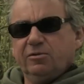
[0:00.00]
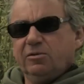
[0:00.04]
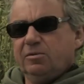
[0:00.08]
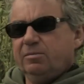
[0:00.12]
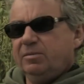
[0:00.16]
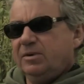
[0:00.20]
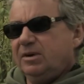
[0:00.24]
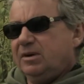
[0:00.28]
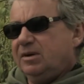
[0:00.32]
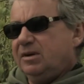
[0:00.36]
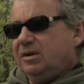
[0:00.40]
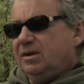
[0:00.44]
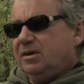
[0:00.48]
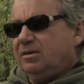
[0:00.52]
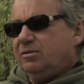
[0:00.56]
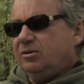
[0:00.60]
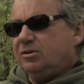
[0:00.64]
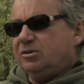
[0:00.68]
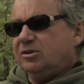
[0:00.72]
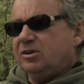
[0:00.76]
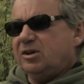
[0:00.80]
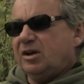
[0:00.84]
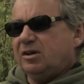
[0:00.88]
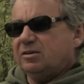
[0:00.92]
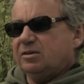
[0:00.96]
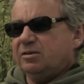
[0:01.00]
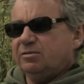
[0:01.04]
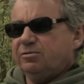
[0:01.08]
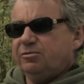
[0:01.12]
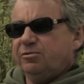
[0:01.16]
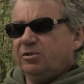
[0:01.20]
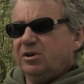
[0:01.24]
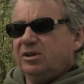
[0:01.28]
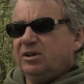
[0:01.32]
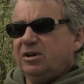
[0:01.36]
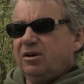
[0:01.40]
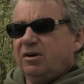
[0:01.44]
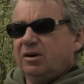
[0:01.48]
them. You chucked a
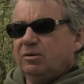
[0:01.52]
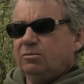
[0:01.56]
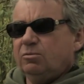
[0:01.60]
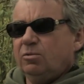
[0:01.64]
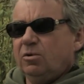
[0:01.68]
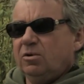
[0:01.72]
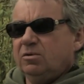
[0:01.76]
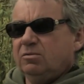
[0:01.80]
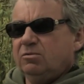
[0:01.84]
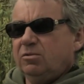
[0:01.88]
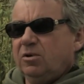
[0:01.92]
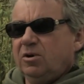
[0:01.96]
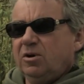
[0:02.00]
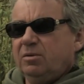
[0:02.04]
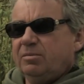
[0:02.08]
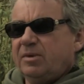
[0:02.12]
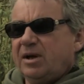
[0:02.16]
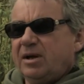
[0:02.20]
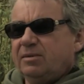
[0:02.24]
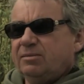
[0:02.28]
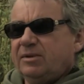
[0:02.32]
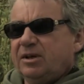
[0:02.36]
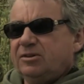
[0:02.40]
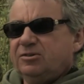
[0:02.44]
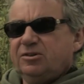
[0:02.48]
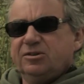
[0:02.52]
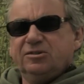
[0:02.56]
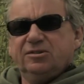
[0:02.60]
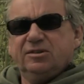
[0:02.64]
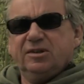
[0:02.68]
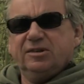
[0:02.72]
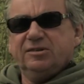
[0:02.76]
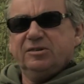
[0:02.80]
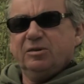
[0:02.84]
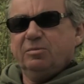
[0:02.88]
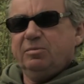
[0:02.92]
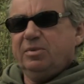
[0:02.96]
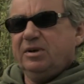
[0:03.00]
free line worm out and they just
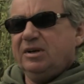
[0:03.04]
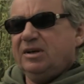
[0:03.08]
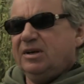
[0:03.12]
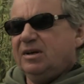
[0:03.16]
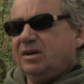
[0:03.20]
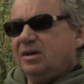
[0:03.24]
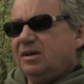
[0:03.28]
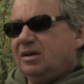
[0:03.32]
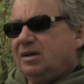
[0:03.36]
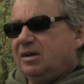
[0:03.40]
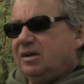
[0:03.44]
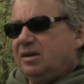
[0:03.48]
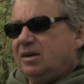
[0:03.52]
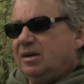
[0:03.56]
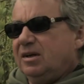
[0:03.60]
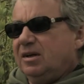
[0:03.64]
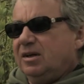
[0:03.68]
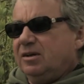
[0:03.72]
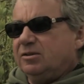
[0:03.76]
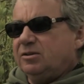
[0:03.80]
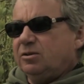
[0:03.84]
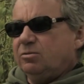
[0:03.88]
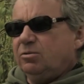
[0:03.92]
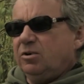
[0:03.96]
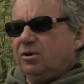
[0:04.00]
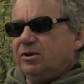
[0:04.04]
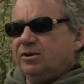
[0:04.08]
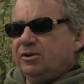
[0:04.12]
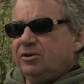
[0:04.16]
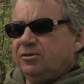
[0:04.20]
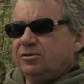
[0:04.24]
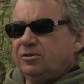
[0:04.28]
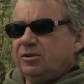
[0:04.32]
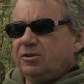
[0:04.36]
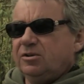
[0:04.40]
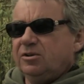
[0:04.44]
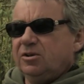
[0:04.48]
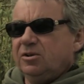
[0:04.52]
disappear. So what I
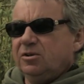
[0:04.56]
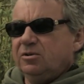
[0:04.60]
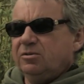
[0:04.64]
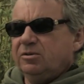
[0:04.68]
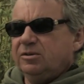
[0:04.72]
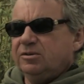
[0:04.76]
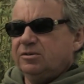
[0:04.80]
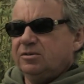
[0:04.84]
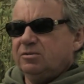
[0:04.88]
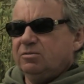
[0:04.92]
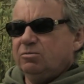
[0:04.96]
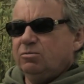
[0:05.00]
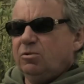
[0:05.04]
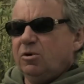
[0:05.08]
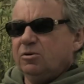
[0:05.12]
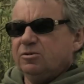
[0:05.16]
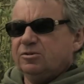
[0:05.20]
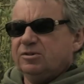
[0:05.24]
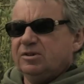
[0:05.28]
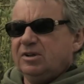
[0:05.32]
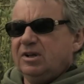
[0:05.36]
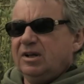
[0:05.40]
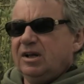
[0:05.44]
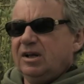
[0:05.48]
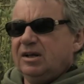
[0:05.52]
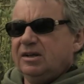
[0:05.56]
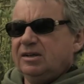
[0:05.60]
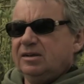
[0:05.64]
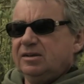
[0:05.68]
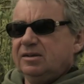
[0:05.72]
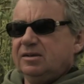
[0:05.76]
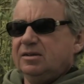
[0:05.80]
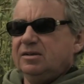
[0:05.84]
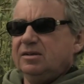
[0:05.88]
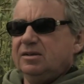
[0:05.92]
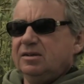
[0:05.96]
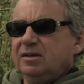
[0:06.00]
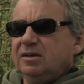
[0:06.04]
used to do is watch the
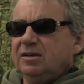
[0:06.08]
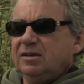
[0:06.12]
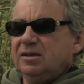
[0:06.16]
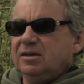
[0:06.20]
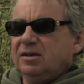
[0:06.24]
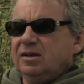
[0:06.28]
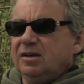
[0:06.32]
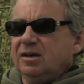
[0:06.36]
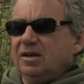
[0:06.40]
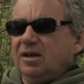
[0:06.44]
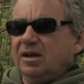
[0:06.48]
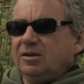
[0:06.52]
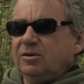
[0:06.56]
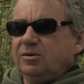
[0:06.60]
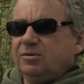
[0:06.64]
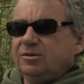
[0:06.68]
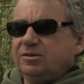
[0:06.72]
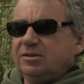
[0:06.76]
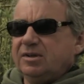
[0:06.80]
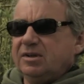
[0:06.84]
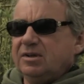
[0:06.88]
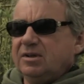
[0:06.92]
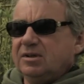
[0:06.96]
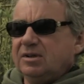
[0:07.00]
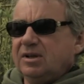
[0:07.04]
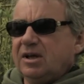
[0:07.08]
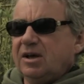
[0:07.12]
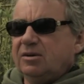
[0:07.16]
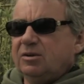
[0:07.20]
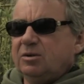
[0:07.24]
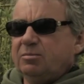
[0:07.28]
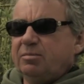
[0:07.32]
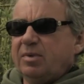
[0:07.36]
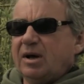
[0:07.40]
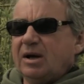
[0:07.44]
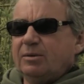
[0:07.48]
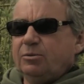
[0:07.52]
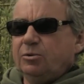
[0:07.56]
lake, and you see a load
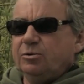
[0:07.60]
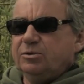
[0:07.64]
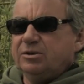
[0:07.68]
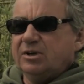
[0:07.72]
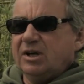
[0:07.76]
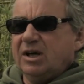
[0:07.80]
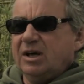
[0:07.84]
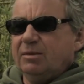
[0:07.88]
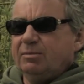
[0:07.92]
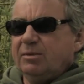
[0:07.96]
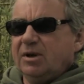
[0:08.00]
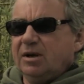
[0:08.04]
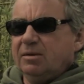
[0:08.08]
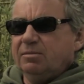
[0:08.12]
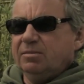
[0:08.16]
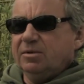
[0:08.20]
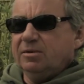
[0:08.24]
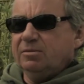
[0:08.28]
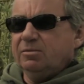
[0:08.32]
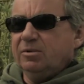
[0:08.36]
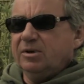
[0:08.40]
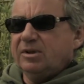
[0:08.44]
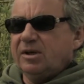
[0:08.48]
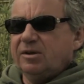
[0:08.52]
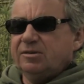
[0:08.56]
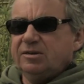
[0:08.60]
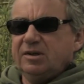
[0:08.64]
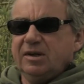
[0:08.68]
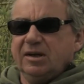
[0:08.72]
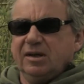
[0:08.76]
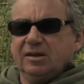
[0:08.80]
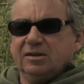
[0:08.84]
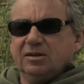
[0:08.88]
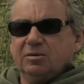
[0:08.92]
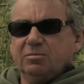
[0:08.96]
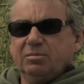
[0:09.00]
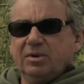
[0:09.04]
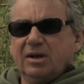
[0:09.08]
of bubbles come up where they're
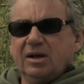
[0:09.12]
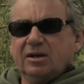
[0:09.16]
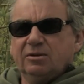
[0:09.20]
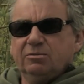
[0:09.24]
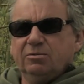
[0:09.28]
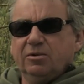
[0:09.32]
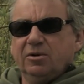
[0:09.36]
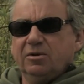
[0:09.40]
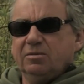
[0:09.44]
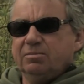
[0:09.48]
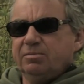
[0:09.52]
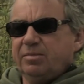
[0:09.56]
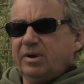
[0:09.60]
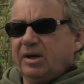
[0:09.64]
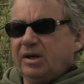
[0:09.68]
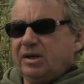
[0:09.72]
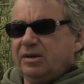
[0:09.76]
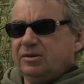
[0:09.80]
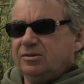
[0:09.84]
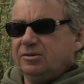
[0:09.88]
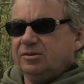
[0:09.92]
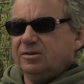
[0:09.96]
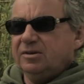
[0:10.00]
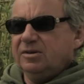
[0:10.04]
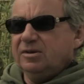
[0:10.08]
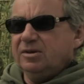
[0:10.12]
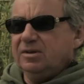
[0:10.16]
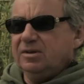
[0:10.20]
hitting a bloodworm patch,